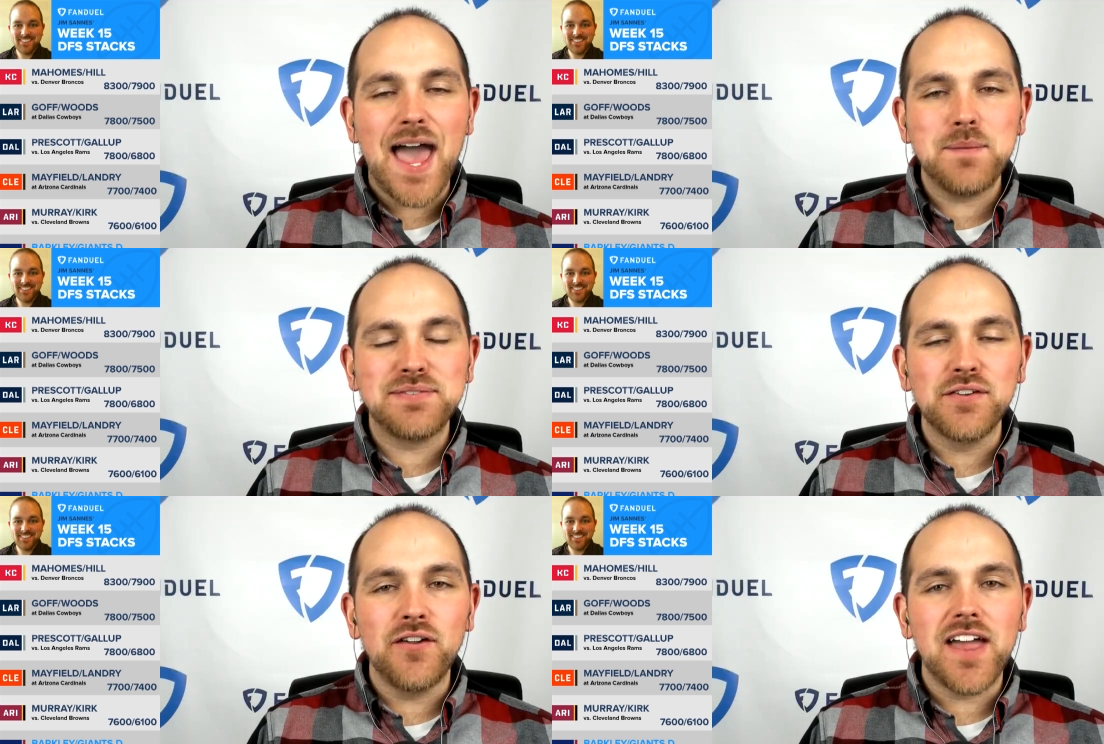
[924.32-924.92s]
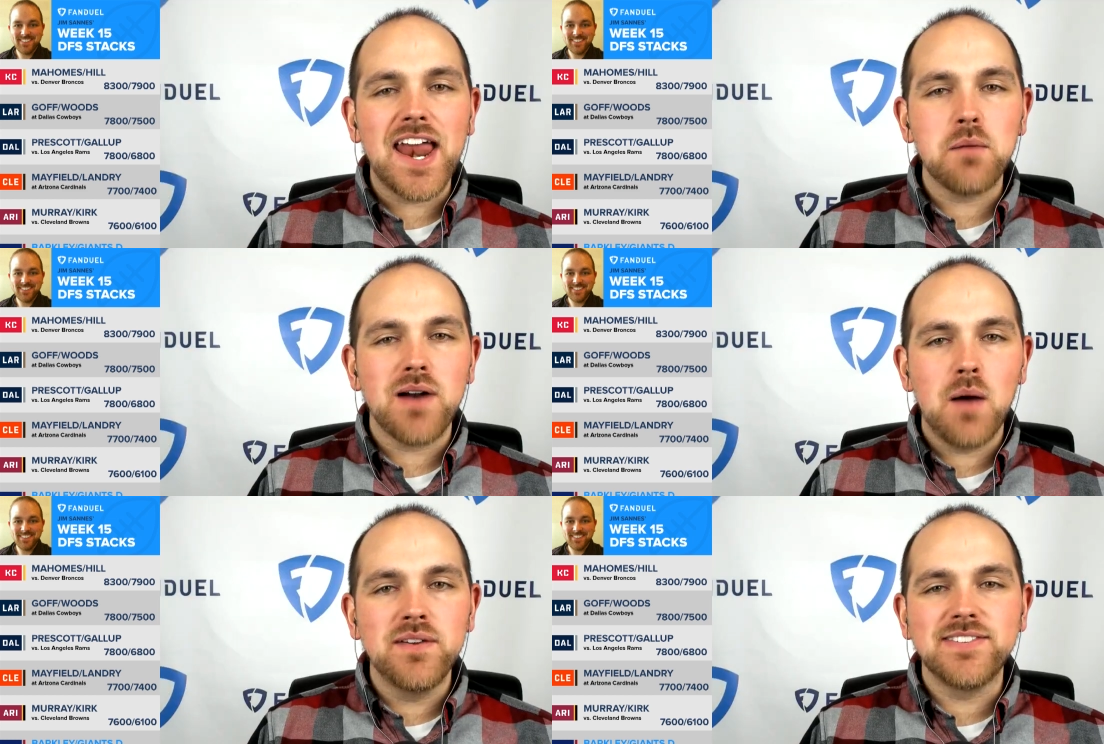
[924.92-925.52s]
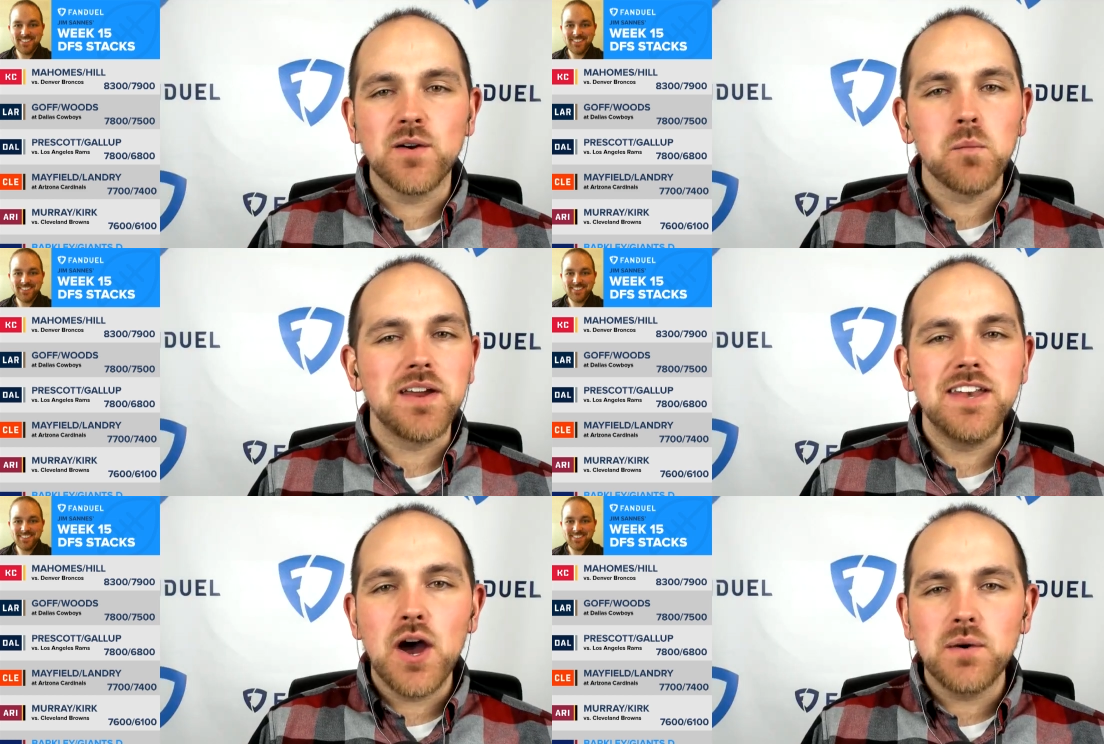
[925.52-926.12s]
Speaker 1: Absolutely, and I promise there will
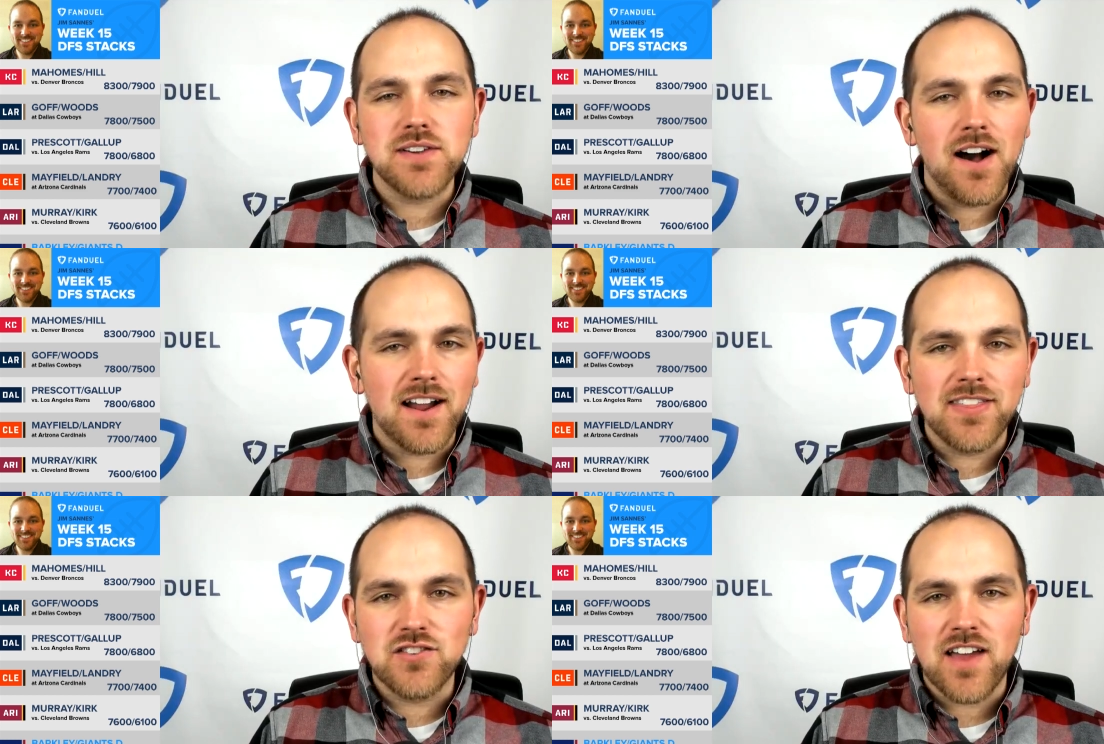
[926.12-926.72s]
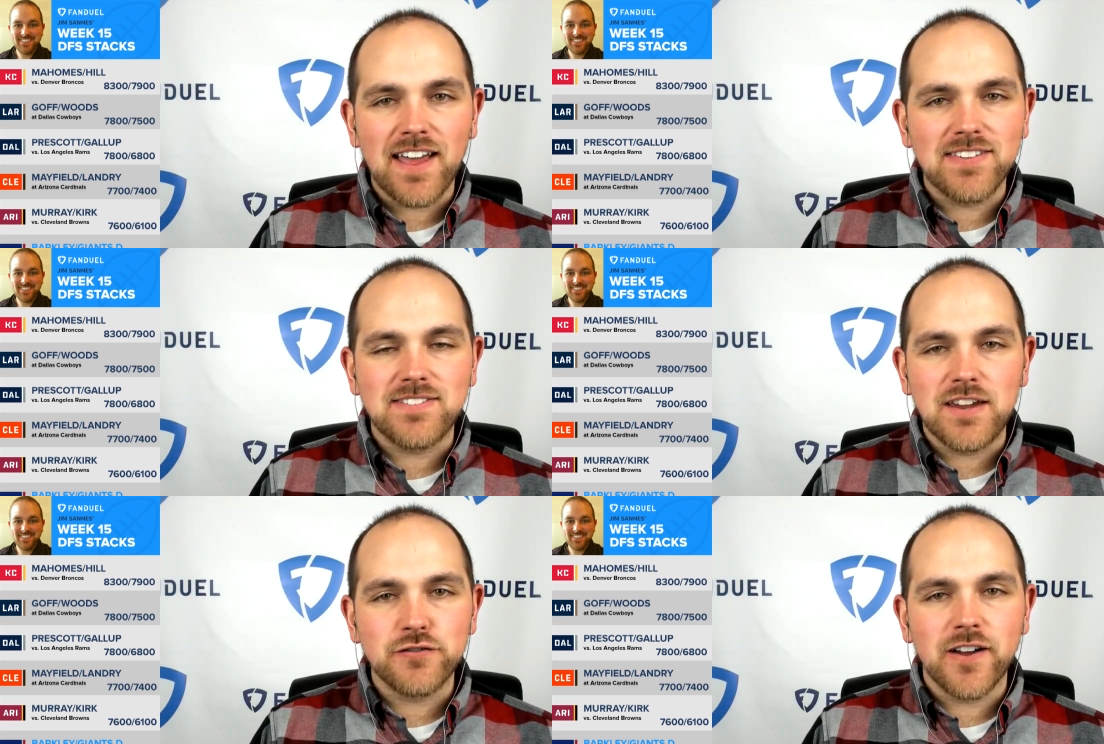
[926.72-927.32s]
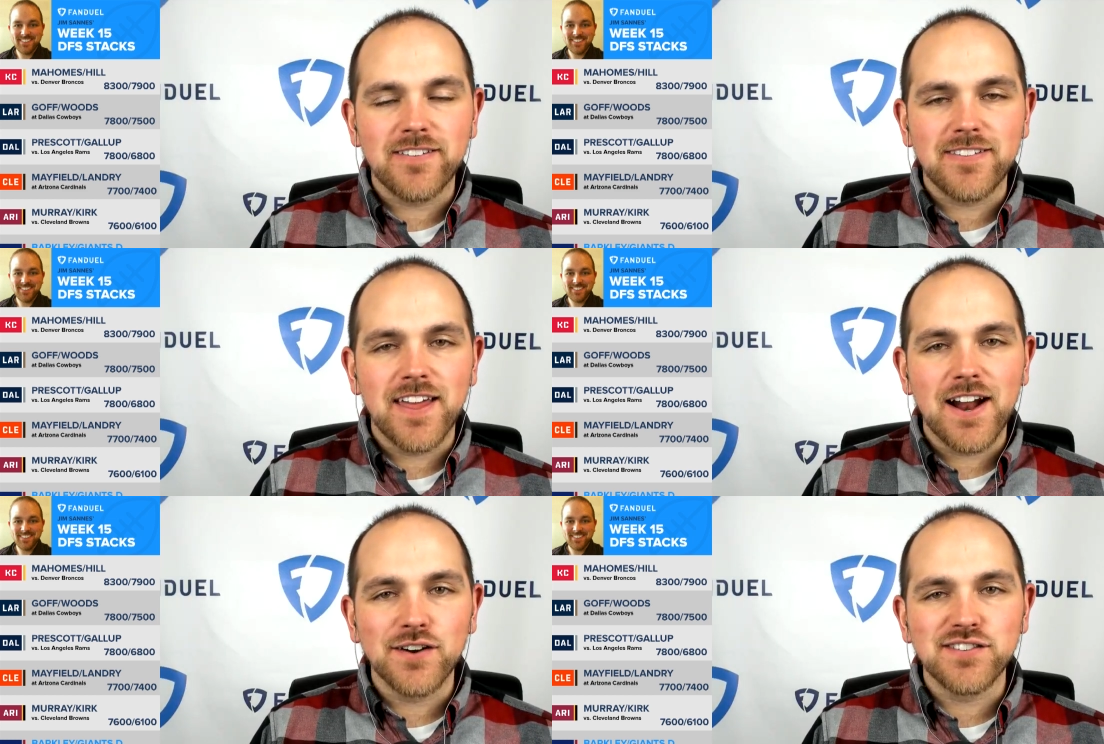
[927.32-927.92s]
be no talk of the Giants' defense
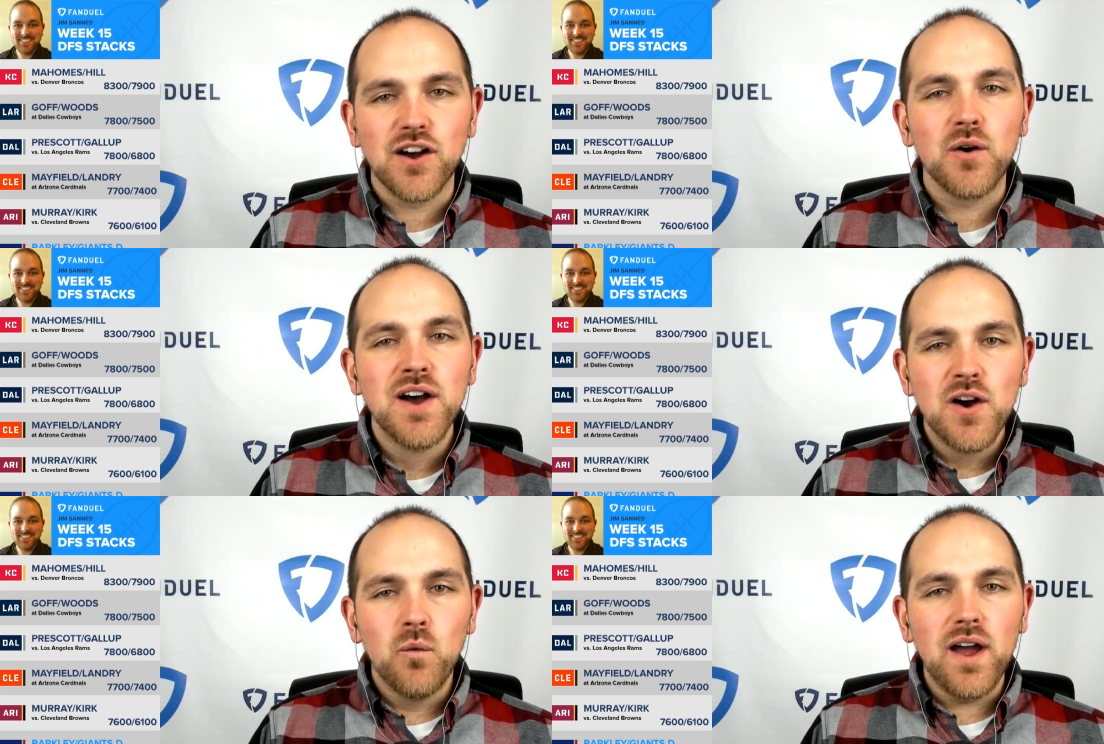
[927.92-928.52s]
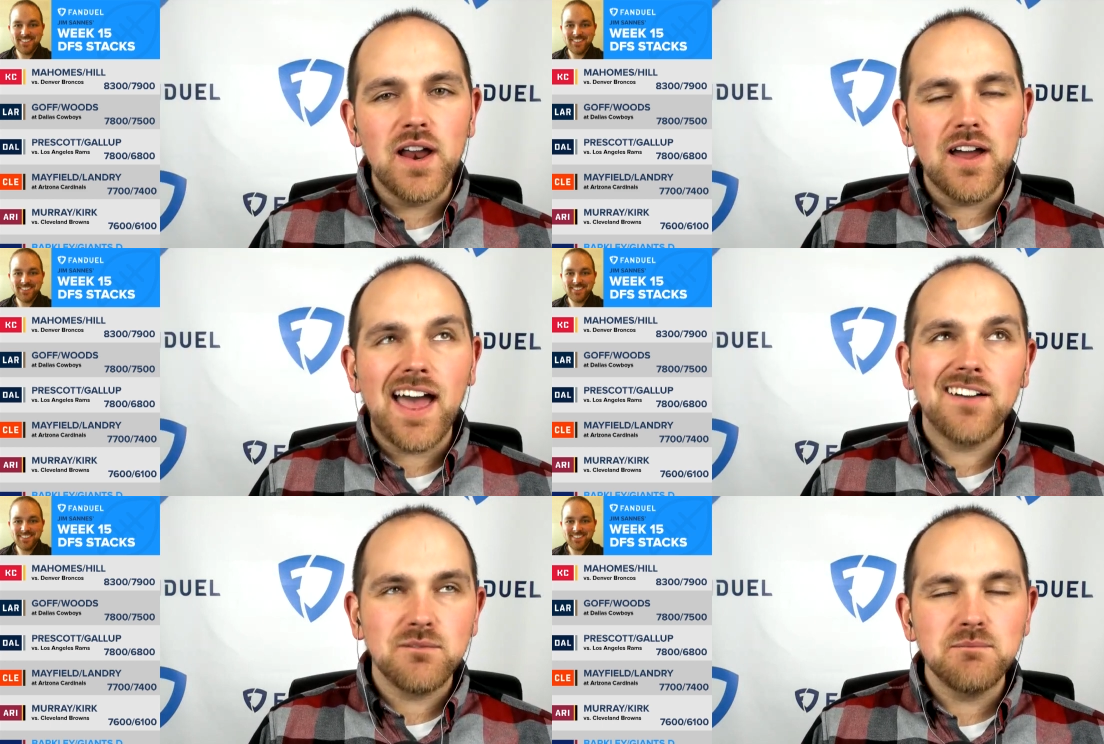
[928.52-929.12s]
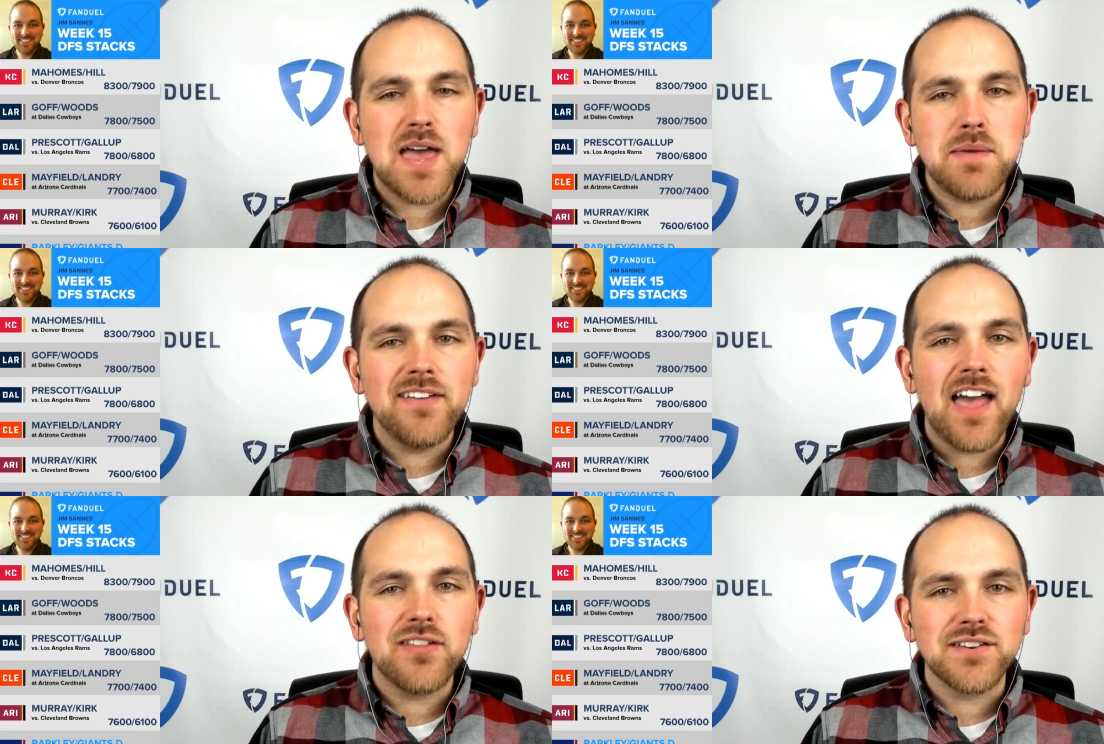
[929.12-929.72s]
there. So eh, maybe
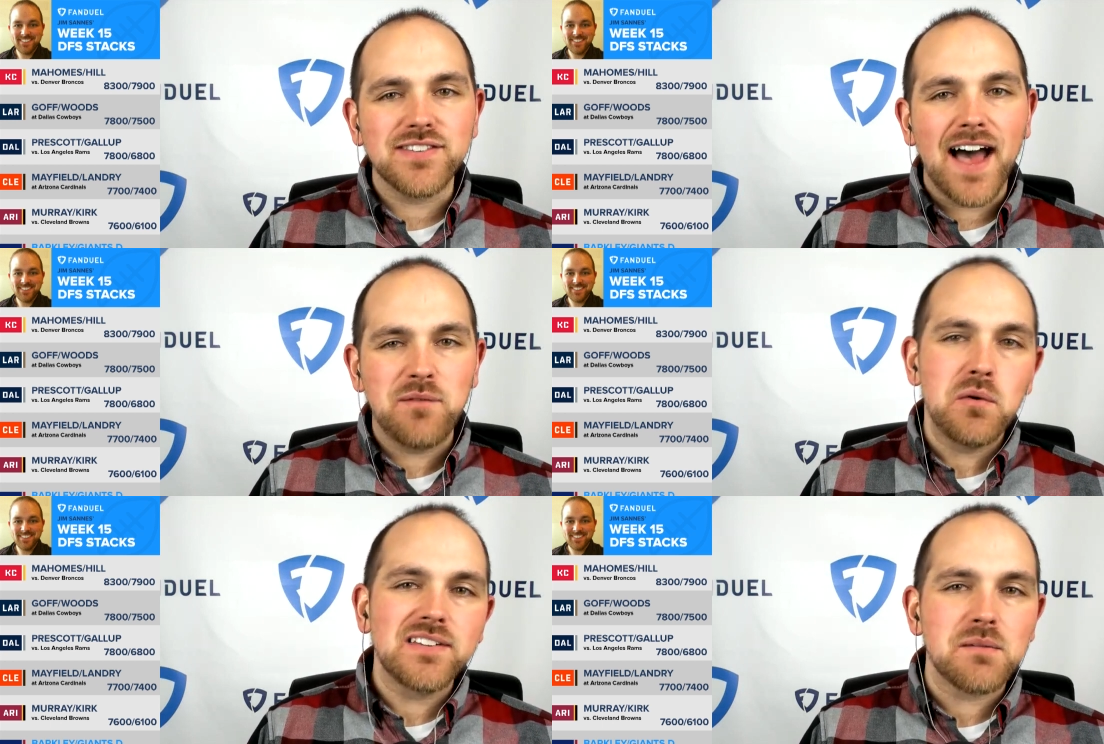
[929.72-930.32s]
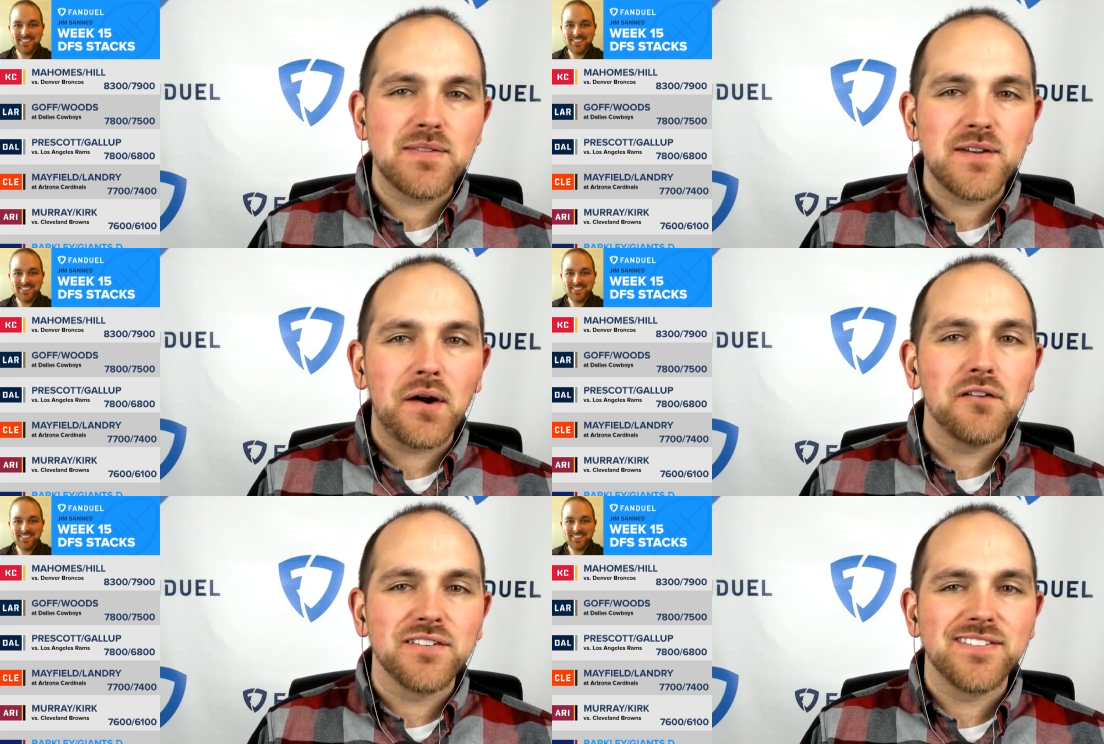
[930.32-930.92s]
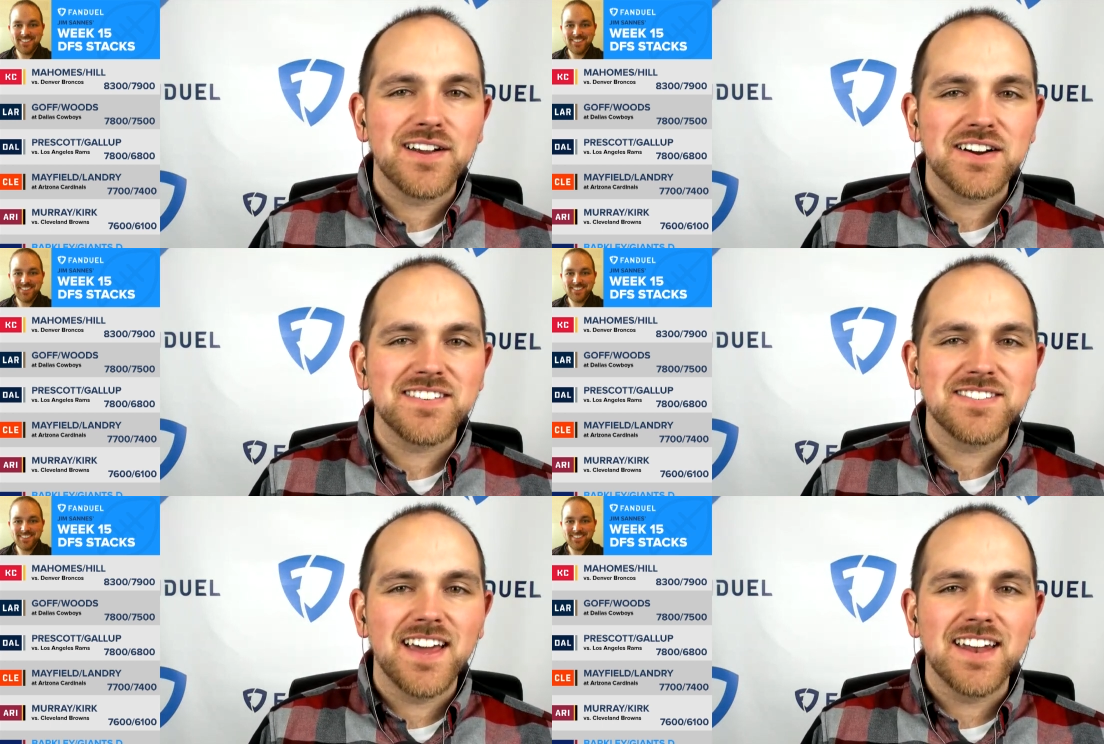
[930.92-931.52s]
on the other side, maybe we'll talk about the Dolphins there
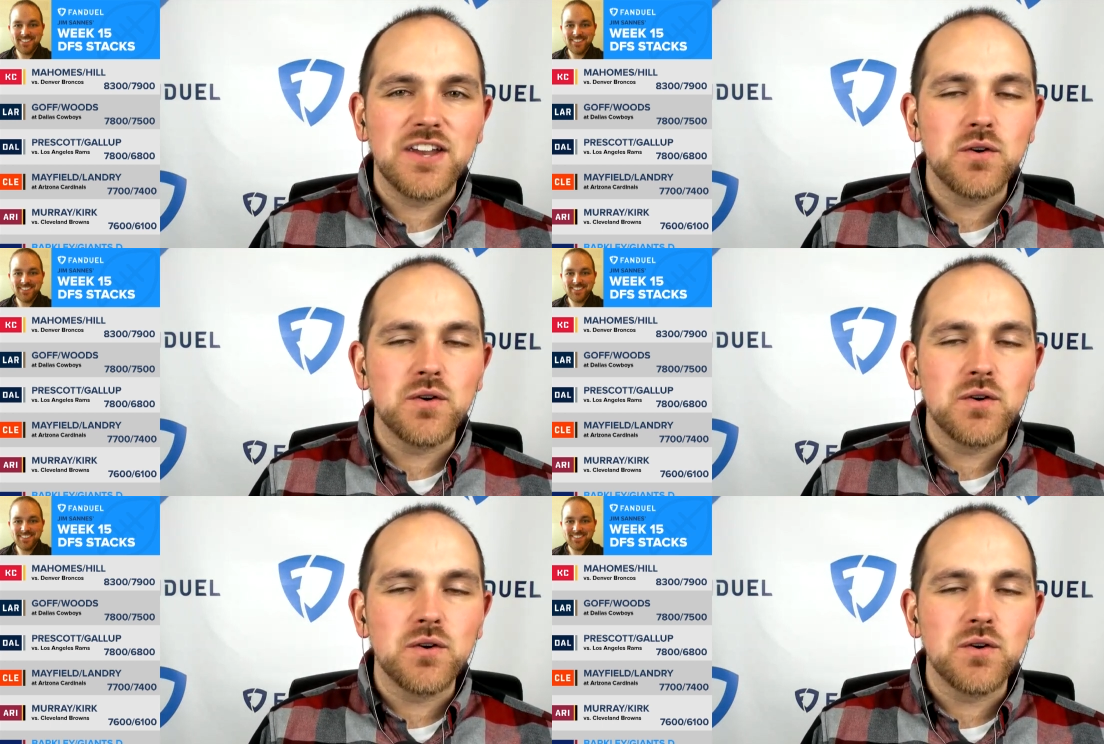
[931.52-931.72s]
instead.